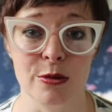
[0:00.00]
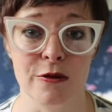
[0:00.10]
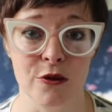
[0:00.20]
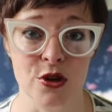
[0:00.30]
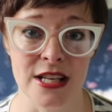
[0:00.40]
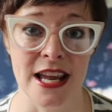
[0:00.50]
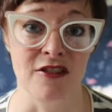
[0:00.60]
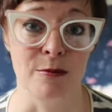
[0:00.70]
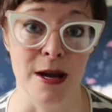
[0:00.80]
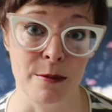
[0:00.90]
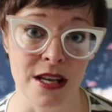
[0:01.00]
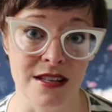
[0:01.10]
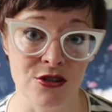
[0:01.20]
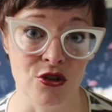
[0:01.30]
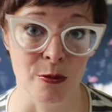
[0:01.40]
prefer to have my
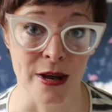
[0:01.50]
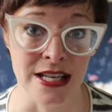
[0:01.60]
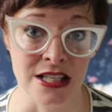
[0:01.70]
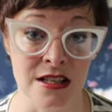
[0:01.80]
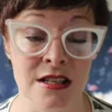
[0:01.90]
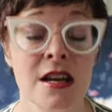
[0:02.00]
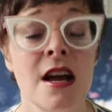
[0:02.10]
pets cremated.